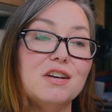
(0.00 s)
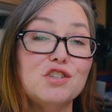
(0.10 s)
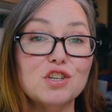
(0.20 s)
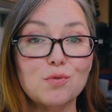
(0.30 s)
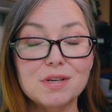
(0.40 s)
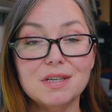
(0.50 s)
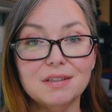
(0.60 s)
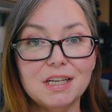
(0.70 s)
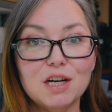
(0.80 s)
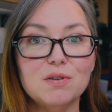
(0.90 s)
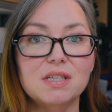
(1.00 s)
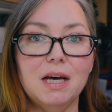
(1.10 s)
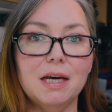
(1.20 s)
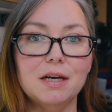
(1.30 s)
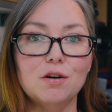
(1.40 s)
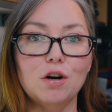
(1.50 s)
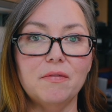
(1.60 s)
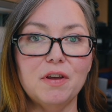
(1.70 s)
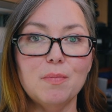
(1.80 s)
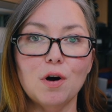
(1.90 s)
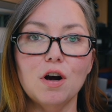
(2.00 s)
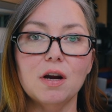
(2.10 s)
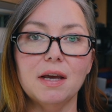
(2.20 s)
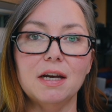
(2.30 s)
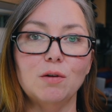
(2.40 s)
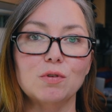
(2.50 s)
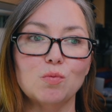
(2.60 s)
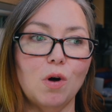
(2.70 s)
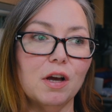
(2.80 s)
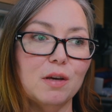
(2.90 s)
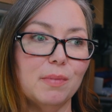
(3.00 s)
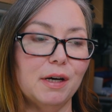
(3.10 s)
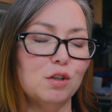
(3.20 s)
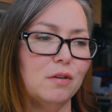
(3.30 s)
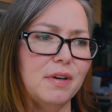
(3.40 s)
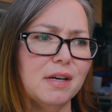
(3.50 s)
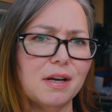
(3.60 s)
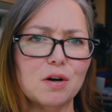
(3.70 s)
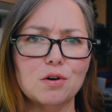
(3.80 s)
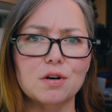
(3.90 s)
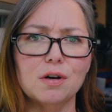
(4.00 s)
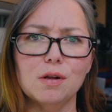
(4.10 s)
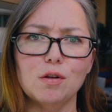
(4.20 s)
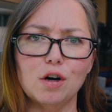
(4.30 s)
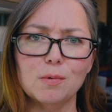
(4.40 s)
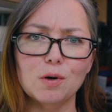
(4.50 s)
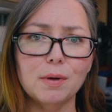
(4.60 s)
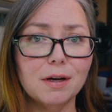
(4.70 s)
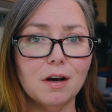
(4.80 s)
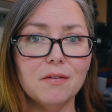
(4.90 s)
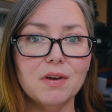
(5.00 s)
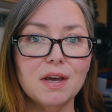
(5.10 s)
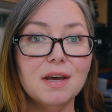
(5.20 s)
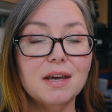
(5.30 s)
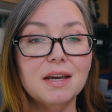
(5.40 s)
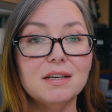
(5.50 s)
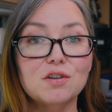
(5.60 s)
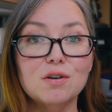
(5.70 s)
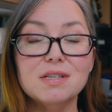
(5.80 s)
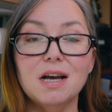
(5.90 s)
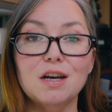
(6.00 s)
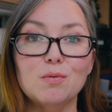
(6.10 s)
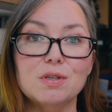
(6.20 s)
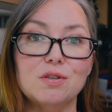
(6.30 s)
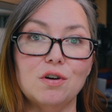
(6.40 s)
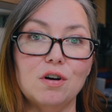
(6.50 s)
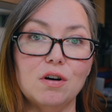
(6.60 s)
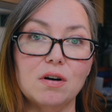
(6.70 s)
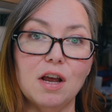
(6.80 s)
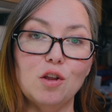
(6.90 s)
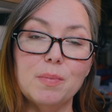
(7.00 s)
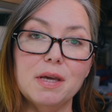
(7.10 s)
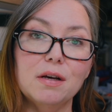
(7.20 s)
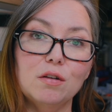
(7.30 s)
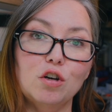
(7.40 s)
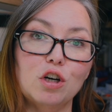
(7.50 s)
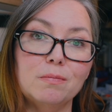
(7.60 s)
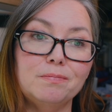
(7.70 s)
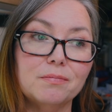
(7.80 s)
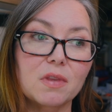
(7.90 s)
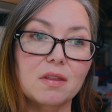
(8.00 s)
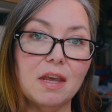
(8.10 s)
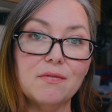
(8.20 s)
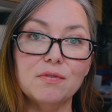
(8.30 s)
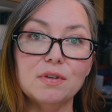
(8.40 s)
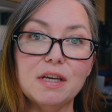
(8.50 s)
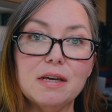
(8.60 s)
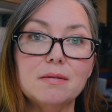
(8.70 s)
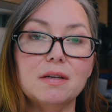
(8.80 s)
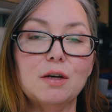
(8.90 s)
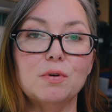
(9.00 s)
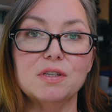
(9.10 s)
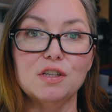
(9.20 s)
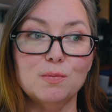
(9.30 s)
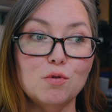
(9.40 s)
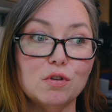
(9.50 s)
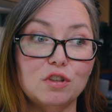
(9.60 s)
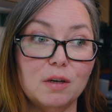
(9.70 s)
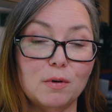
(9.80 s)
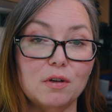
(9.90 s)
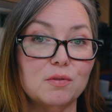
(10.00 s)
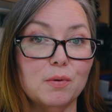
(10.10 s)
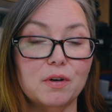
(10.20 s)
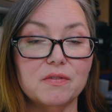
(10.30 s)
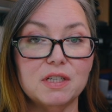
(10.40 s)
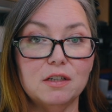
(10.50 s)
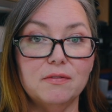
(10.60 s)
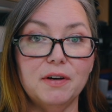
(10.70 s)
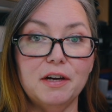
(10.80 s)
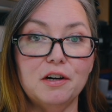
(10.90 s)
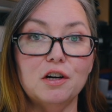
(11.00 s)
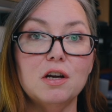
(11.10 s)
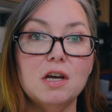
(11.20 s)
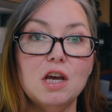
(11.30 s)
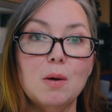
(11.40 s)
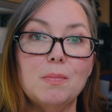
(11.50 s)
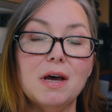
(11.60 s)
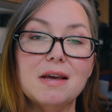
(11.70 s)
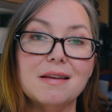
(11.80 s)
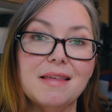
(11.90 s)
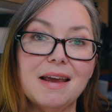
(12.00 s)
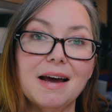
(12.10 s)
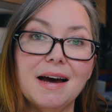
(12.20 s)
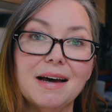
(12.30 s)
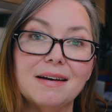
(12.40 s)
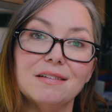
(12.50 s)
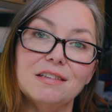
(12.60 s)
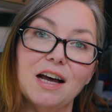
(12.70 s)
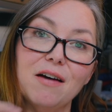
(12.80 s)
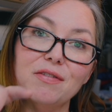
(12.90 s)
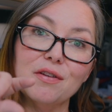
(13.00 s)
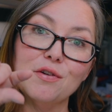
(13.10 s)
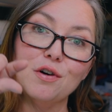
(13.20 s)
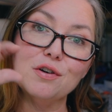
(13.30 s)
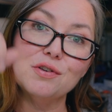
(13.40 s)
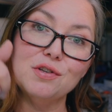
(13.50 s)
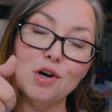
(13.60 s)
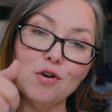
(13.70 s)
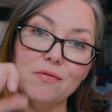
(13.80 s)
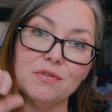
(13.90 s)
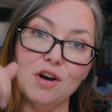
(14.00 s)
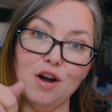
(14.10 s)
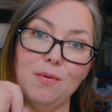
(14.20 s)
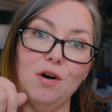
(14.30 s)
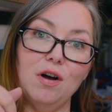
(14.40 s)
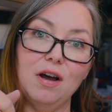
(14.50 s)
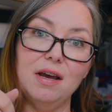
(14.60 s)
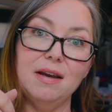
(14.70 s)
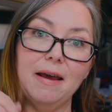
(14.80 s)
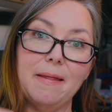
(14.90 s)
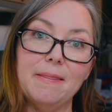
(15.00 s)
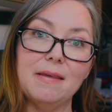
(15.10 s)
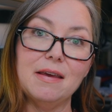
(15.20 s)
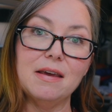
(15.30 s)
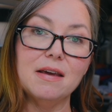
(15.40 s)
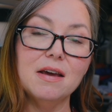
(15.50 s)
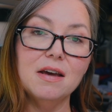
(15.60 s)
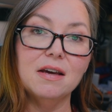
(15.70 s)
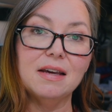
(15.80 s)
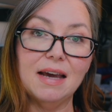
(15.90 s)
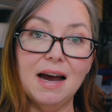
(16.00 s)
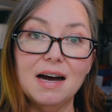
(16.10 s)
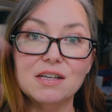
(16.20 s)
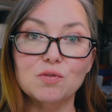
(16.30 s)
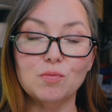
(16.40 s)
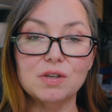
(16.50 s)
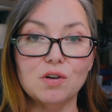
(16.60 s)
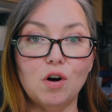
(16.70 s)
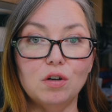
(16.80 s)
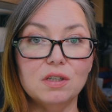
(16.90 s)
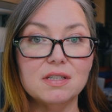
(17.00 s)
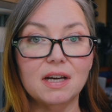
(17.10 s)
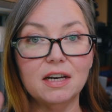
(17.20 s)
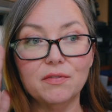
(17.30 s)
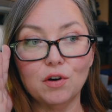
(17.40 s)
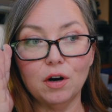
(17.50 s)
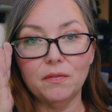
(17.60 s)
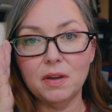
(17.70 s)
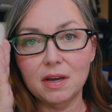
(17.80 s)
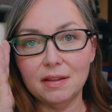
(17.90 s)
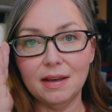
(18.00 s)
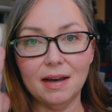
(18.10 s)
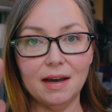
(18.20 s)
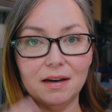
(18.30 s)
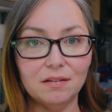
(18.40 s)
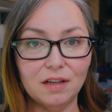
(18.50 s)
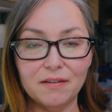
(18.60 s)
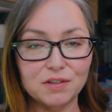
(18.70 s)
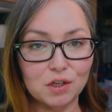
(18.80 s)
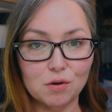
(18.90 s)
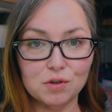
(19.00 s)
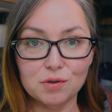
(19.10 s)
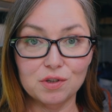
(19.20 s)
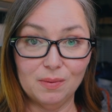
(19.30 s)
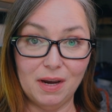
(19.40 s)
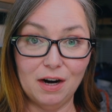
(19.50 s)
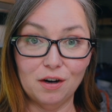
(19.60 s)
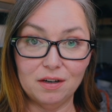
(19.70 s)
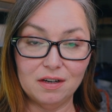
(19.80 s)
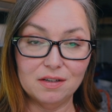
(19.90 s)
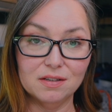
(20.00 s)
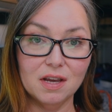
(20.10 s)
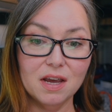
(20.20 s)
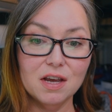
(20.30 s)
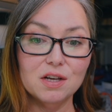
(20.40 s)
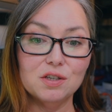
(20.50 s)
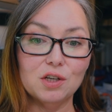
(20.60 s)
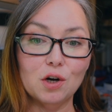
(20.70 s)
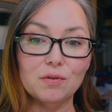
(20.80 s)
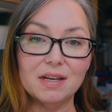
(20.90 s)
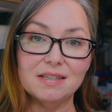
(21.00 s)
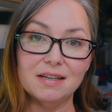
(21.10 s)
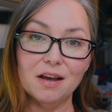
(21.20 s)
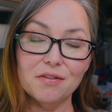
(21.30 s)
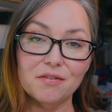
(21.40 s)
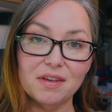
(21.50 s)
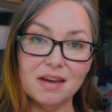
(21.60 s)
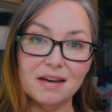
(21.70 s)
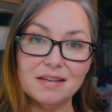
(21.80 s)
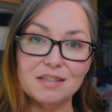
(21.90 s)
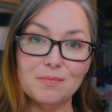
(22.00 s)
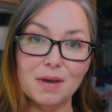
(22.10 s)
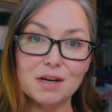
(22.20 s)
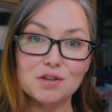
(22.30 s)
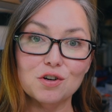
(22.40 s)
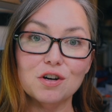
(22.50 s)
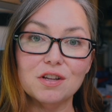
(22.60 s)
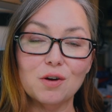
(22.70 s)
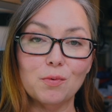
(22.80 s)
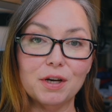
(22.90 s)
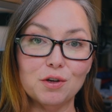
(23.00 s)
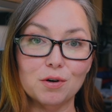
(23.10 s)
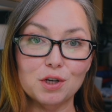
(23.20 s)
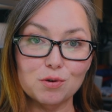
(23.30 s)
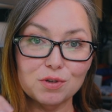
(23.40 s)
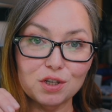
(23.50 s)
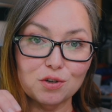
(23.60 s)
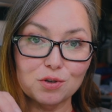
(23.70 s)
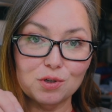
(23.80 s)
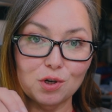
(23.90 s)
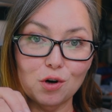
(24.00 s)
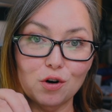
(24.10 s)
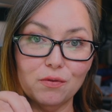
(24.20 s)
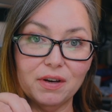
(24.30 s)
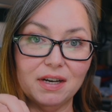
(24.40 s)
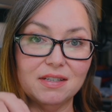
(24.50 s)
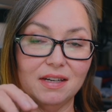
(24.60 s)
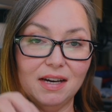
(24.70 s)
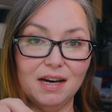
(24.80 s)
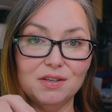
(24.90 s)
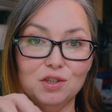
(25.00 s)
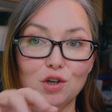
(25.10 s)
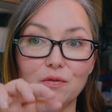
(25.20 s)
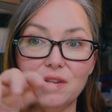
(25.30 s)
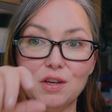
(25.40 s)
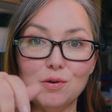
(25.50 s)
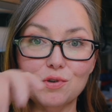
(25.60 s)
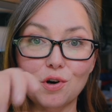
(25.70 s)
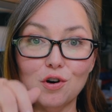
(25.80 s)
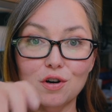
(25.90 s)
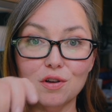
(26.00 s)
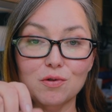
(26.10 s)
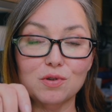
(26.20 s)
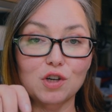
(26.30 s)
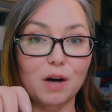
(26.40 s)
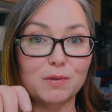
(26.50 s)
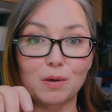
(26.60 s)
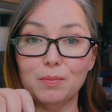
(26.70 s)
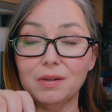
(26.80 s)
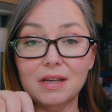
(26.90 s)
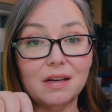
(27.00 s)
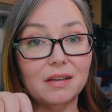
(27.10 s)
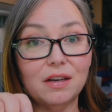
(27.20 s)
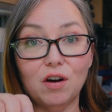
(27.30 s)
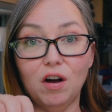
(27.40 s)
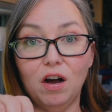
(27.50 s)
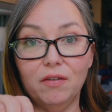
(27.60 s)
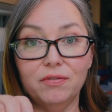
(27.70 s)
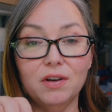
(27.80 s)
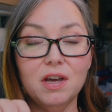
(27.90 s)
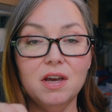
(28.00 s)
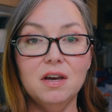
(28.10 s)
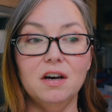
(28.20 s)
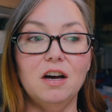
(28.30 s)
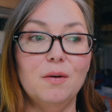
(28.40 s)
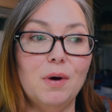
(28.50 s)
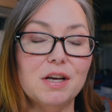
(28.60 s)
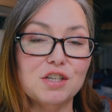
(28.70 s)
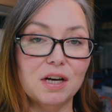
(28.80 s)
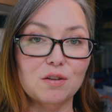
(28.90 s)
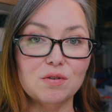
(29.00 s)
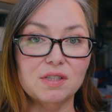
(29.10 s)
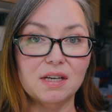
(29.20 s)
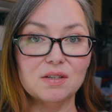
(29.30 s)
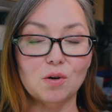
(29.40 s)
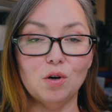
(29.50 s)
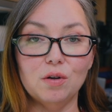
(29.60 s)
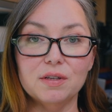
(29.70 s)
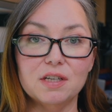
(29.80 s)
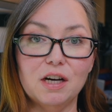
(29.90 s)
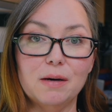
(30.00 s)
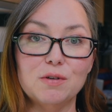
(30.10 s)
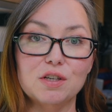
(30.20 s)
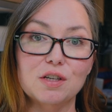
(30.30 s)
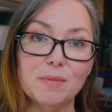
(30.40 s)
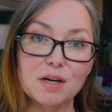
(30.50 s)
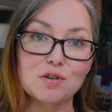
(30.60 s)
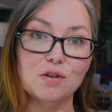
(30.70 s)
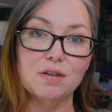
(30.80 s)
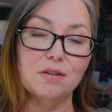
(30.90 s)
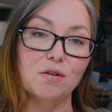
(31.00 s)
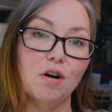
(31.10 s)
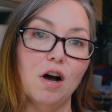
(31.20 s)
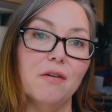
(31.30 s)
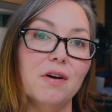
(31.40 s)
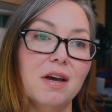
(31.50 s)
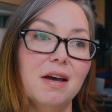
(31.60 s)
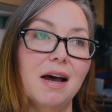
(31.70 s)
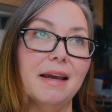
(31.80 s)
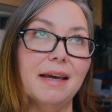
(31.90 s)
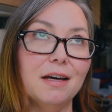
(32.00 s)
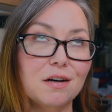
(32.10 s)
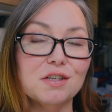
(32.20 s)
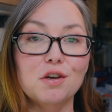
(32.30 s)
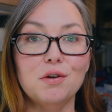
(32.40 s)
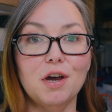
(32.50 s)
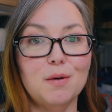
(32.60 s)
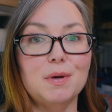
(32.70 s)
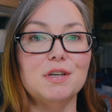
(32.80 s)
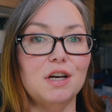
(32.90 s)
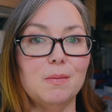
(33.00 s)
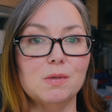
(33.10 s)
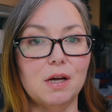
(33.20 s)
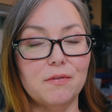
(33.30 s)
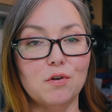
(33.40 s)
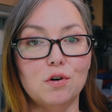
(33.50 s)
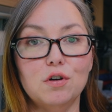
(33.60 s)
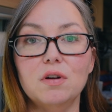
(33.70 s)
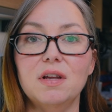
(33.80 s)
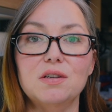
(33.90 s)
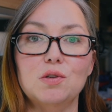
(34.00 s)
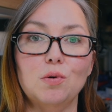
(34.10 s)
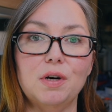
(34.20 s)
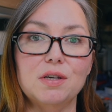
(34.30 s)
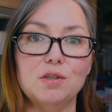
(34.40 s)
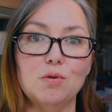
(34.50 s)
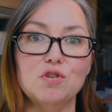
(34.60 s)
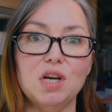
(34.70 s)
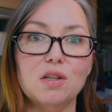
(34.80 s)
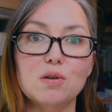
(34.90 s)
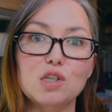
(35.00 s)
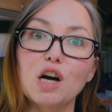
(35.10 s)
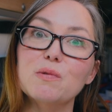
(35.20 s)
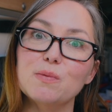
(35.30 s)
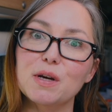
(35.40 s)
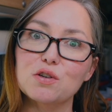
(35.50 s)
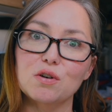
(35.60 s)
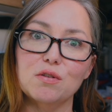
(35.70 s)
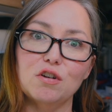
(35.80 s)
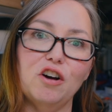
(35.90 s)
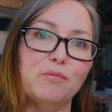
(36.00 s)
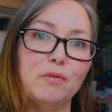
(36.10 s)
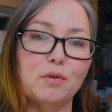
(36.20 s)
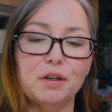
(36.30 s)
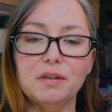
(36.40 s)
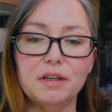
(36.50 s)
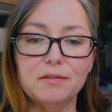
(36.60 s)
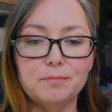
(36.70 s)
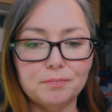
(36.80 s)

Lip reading: Just recently I was at an RV park and I was walking by an RV and I heard an alarm going off. Turns out it was their LP alarm. Thankfully, it wasn't the smoke alarm or else we would have seen a fire, but they had left their stove knob on and the gas was all inside of the RV and they had left to go do some errands. So that's another thing, is to make sure that when you're using your stove and it's a gas stove, that you turn those knobs completely off. I check those things all the time just to make sure that they're off. I cannot tell you how many times I have heard that story. So check those knobs and make sure they're off before you leave.